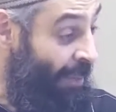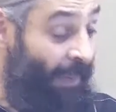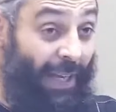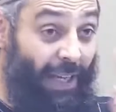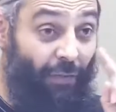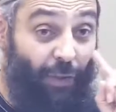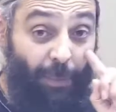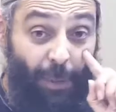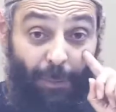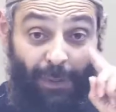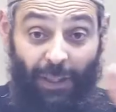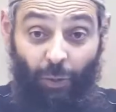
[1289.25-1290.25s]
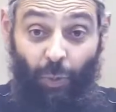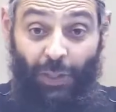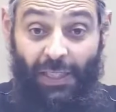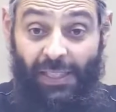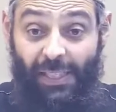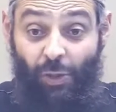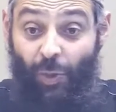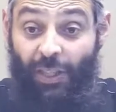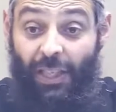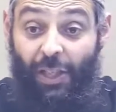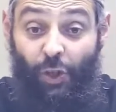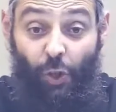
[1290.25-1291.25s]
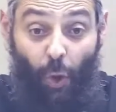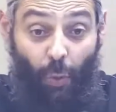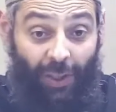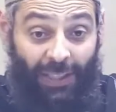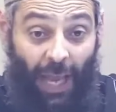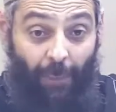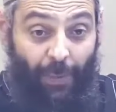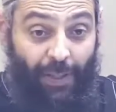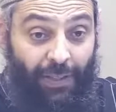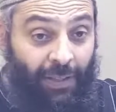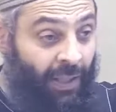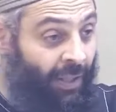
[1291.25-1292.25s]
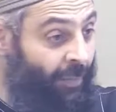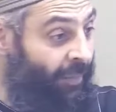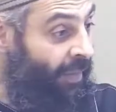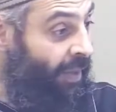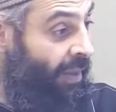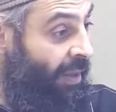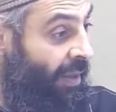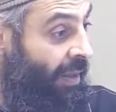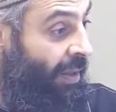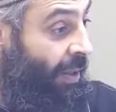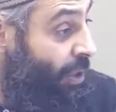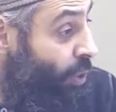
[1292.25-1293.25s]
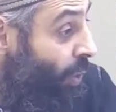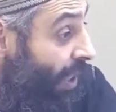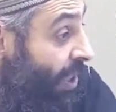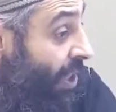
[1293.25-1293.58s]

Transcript: Many of the people that witnessed this, when they saw what happened, they saw